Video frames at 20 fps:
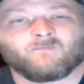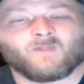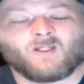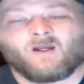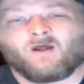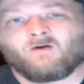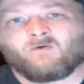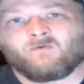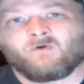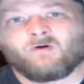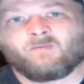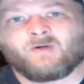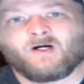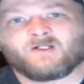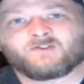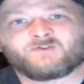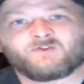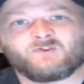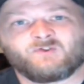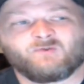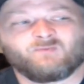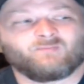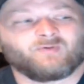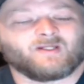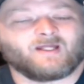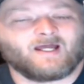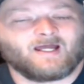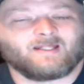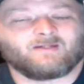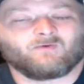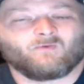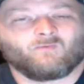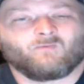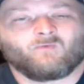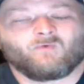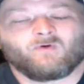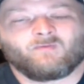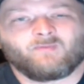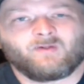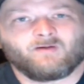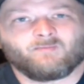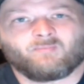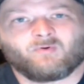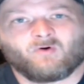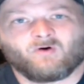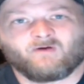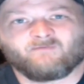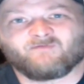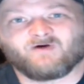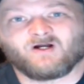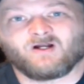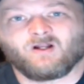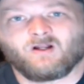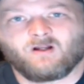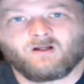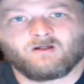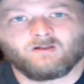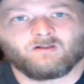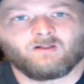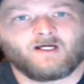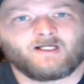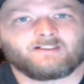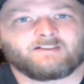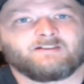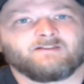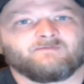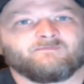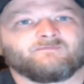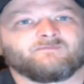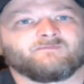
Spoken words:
I don't know about you, but I don't want to be a part of a collective.